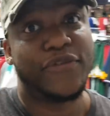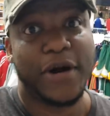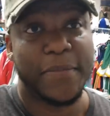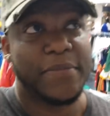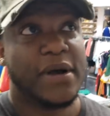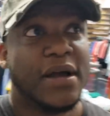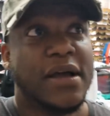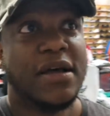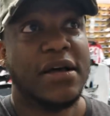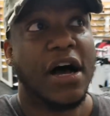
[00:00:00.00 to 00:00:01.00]
from
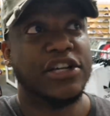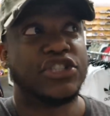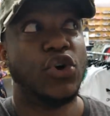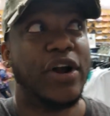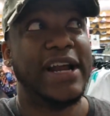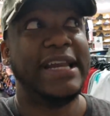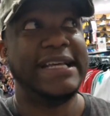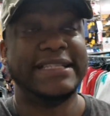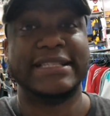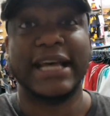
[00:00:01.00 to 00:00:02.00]
a store that
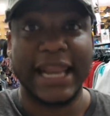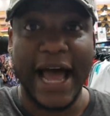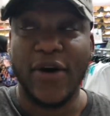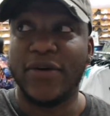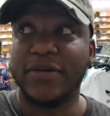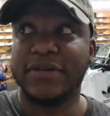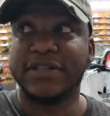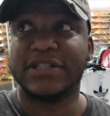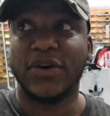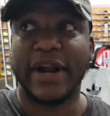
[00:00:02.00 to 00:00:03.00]
didn't sell out.
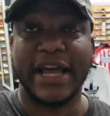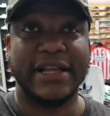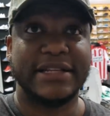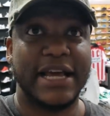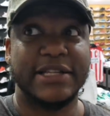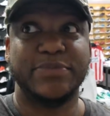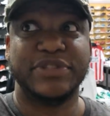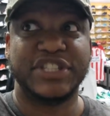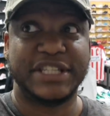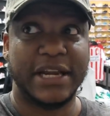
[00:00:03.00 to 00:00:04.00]
So they, they
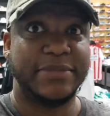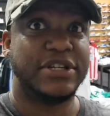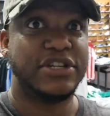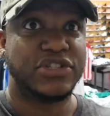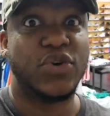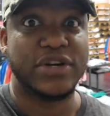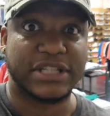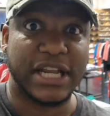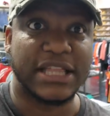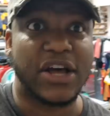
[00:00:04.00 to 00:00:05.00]
sent them to the stores
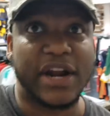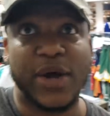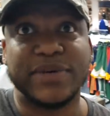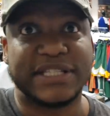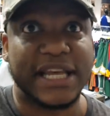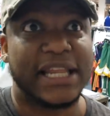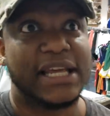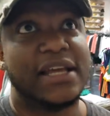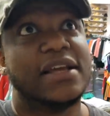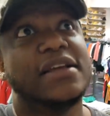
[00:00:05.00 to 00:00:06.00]
that they thought they would sell
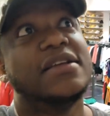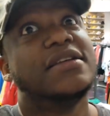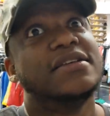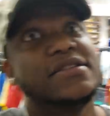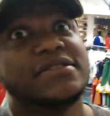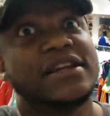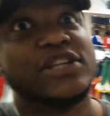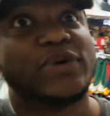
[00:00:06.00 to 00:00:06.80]
in. That's